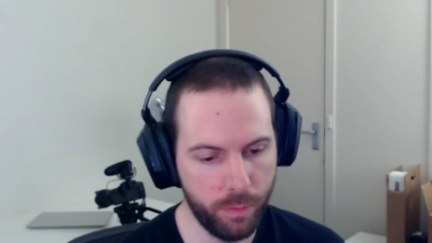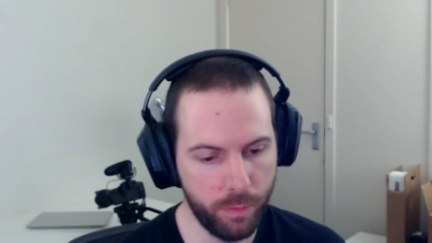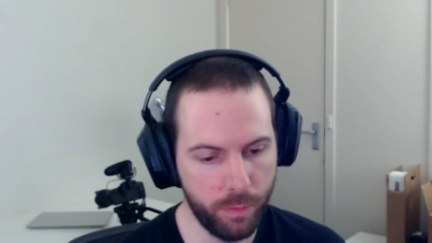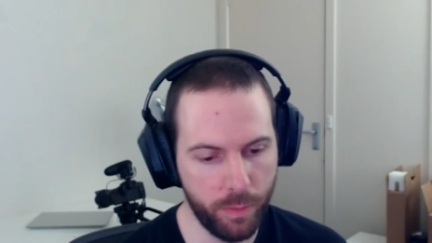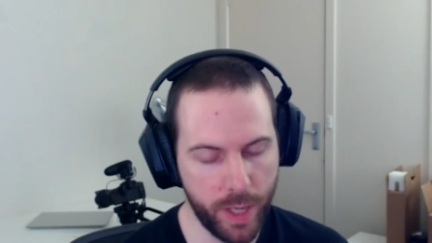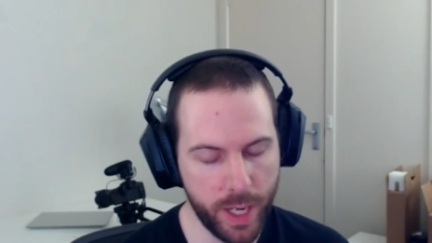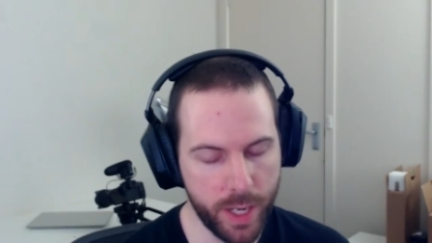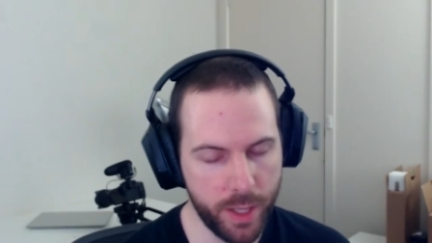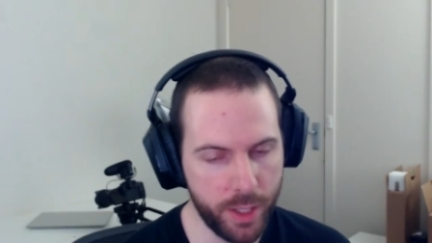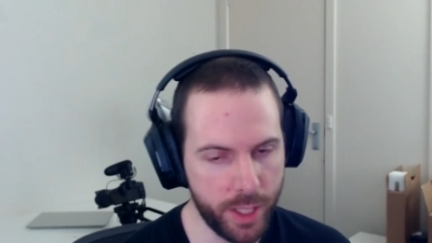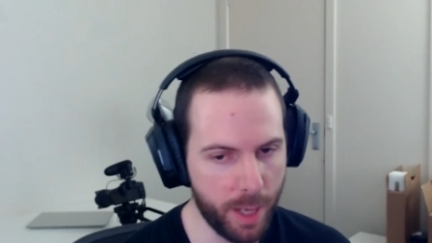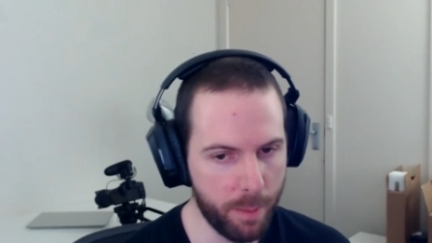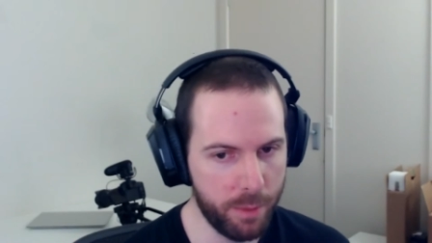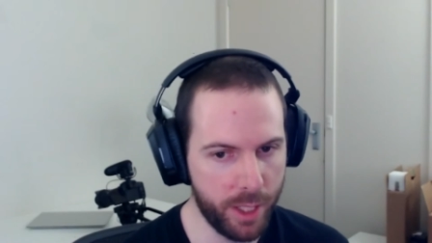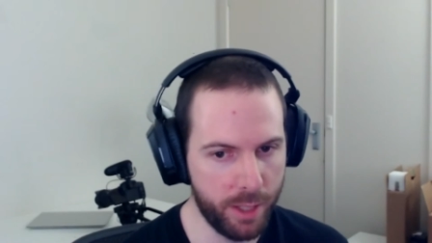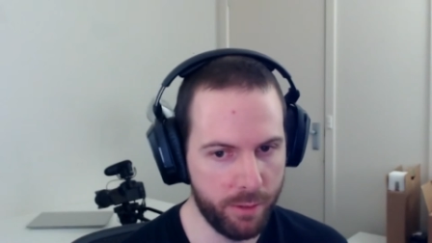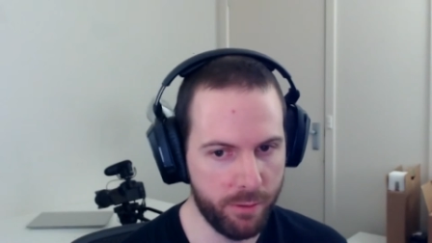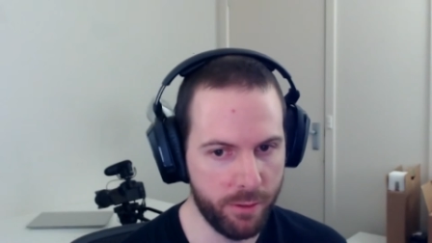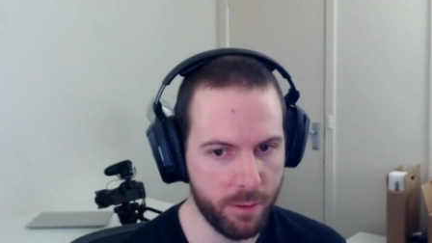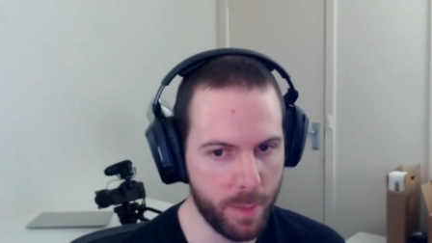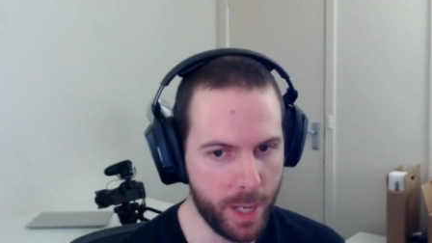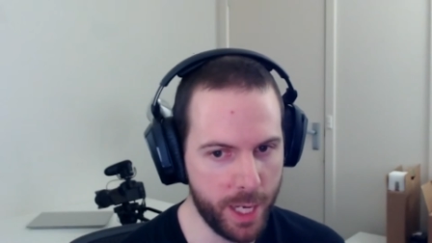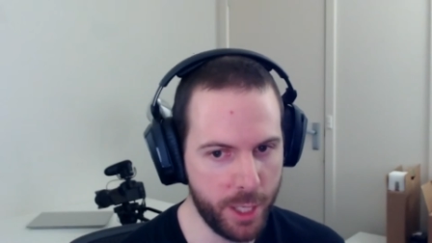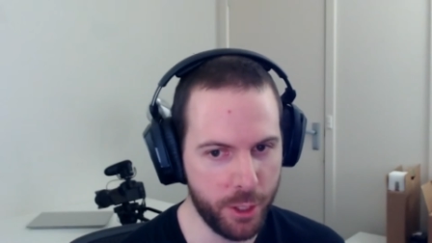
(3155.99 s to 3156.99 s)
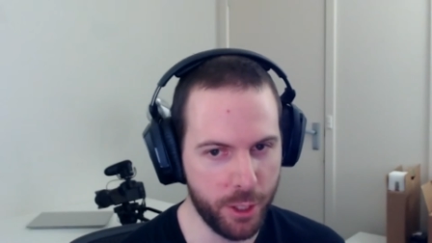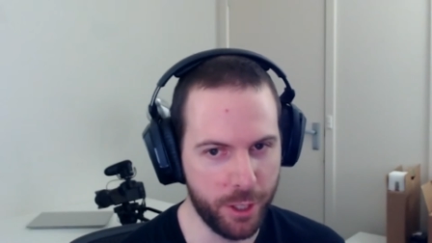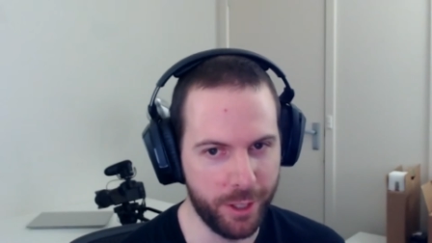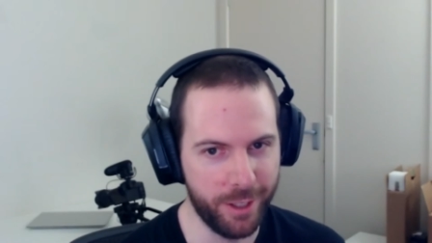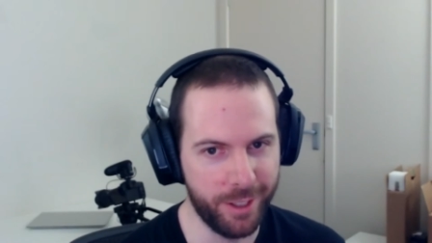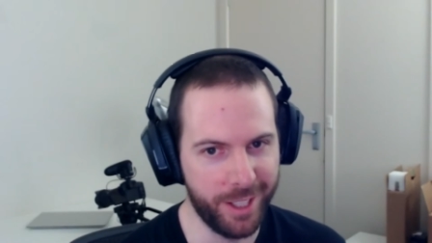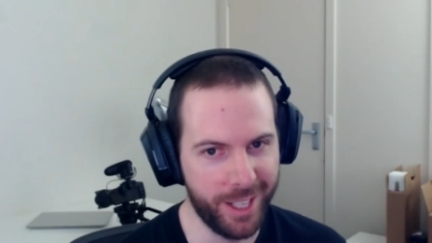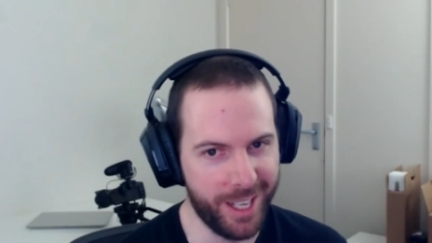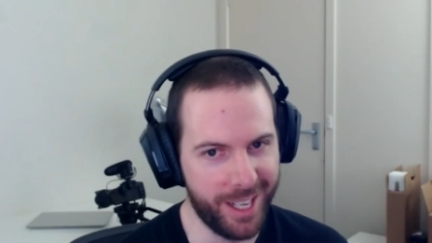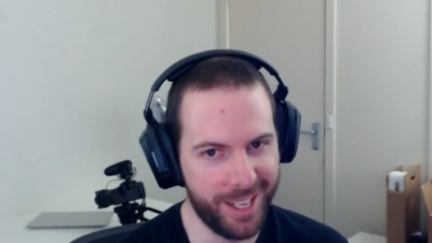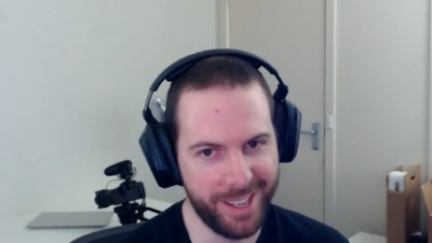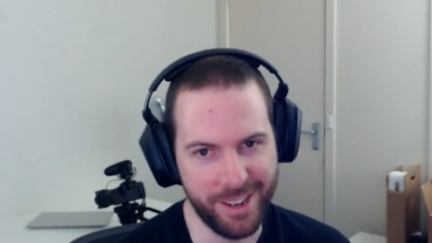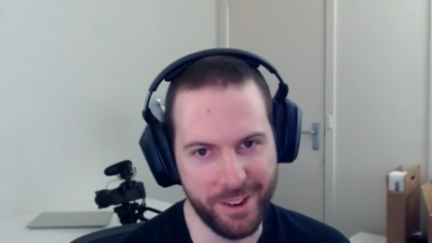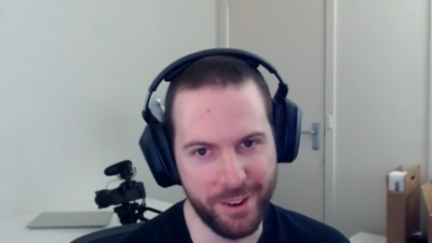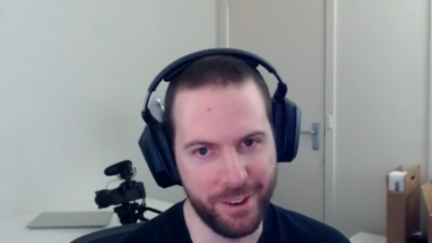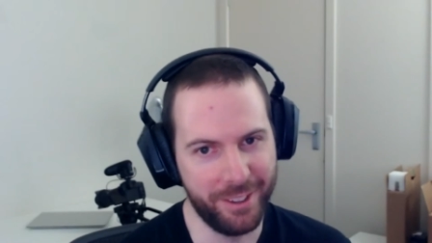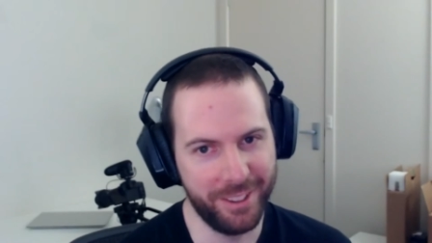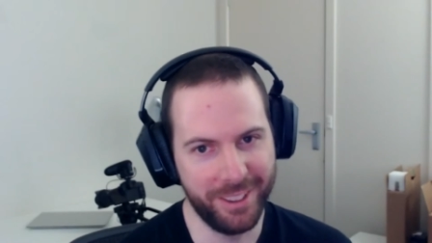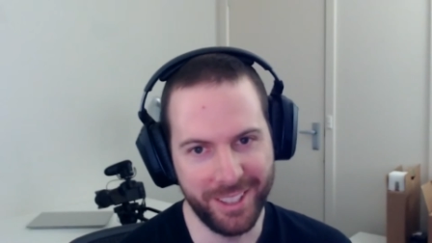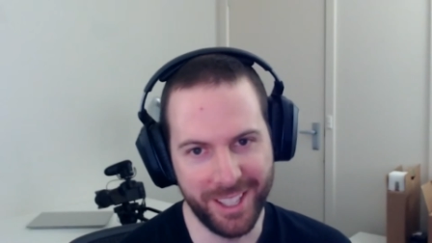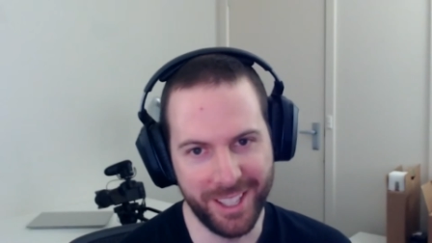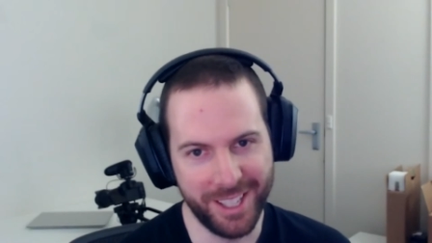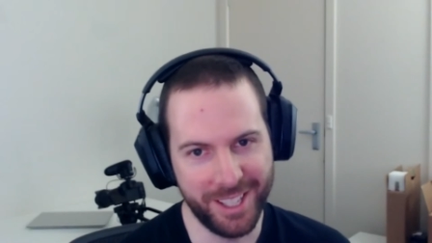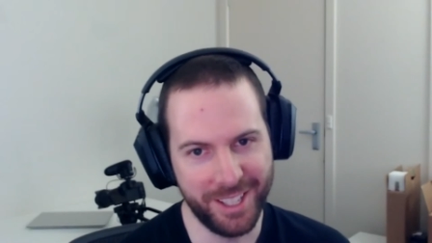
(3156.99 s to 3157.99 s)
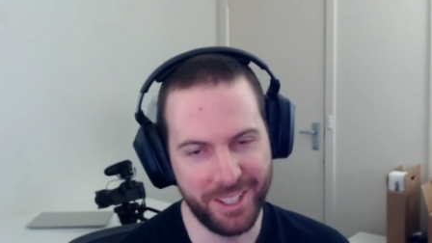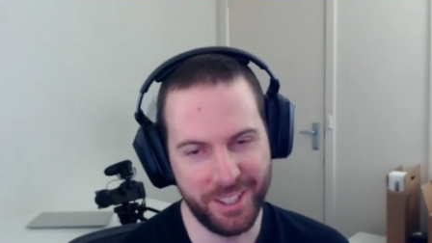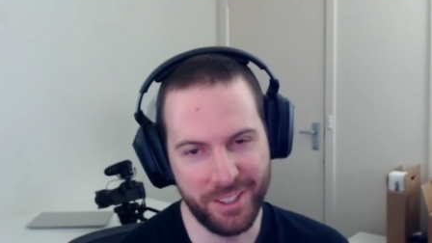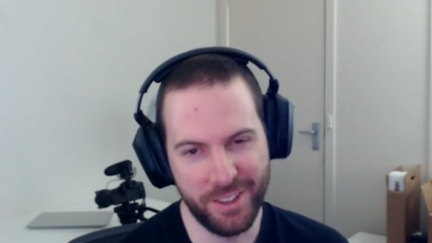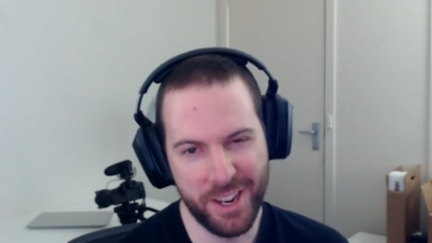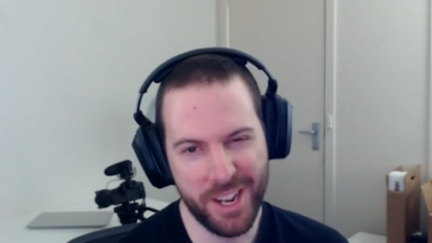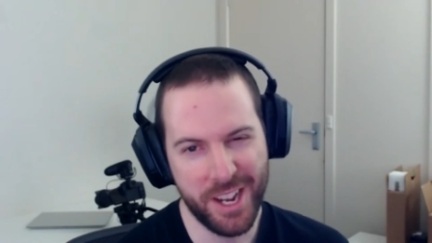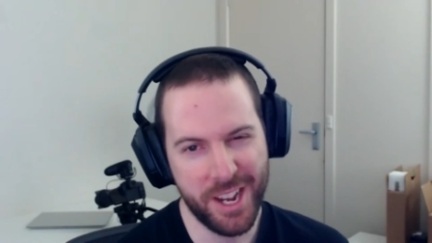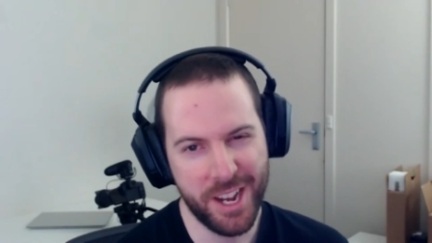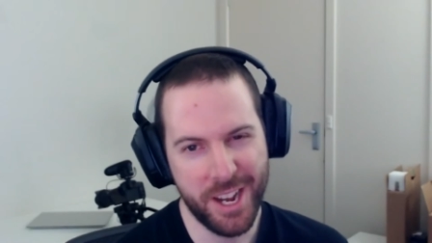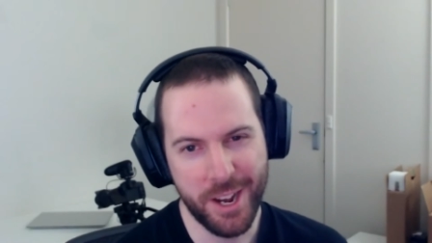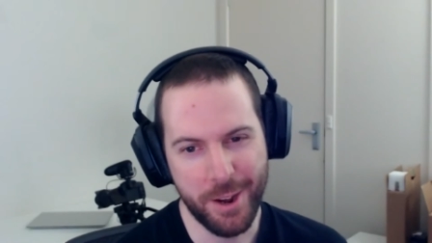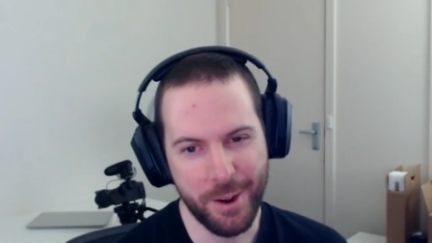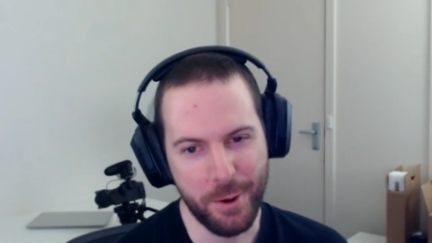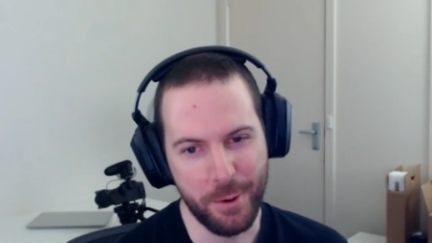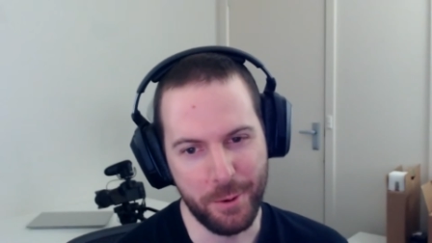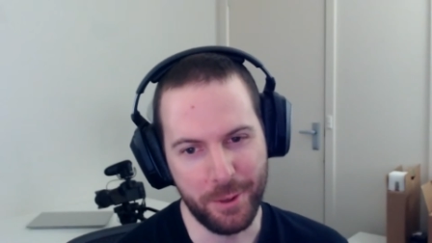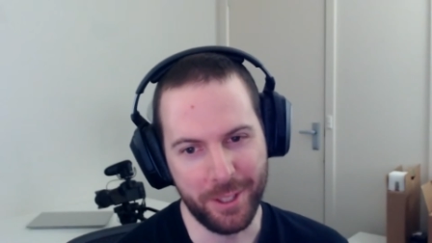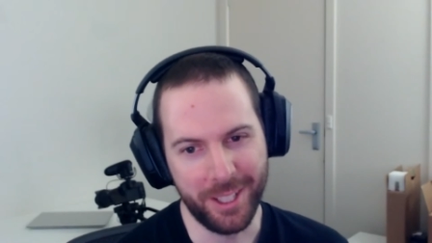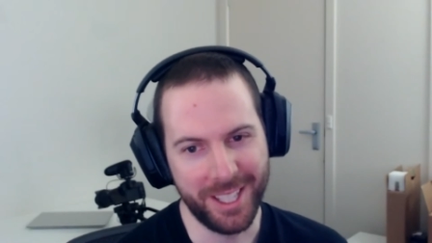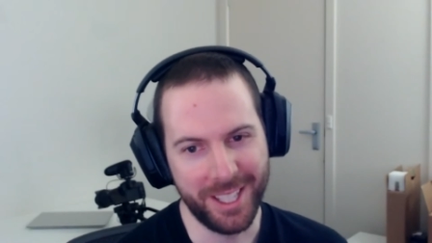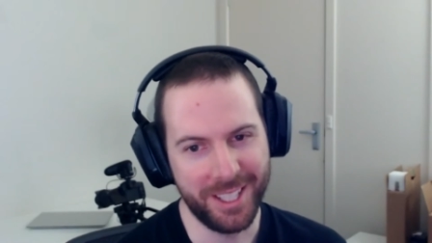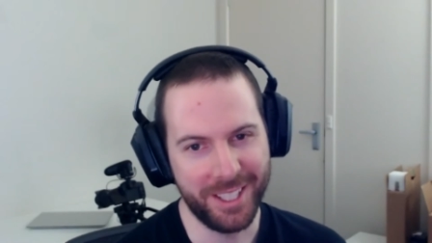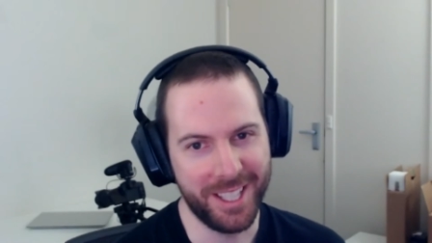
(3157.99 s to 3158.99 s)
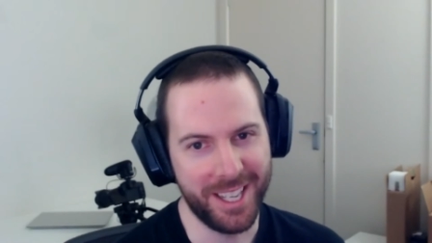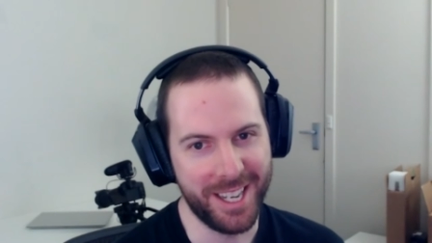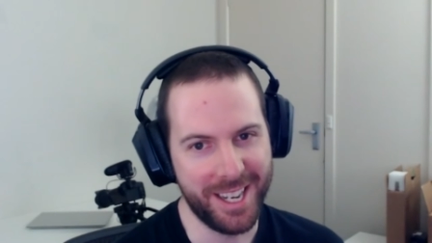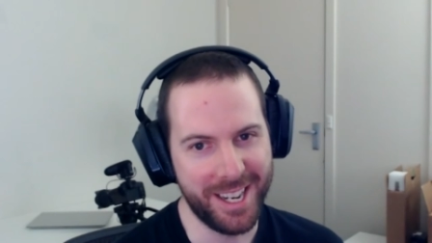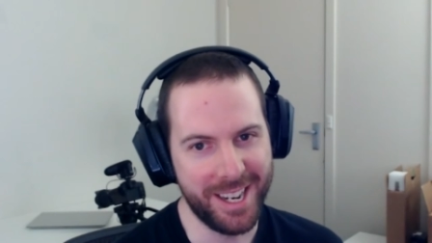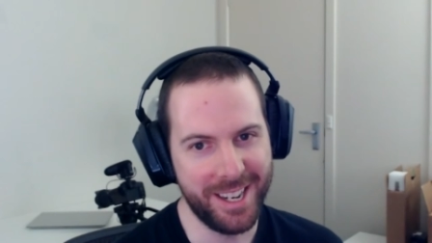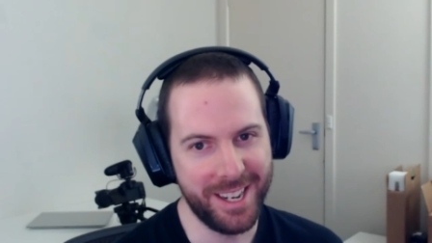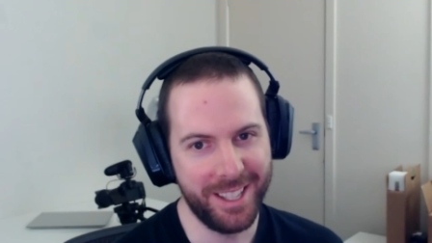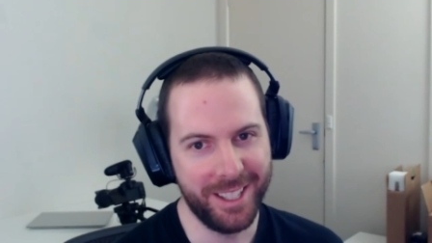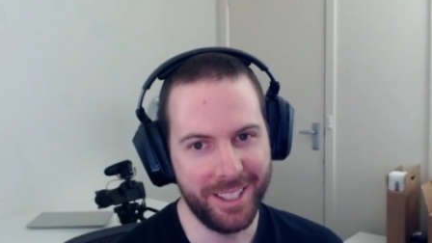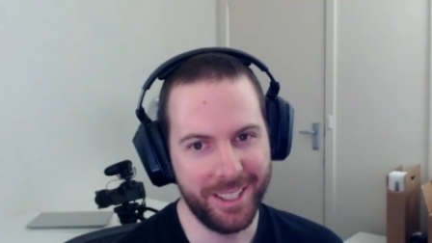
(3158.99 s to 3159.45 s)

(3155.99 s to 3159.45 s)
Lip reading: in-depth information, and I don't really see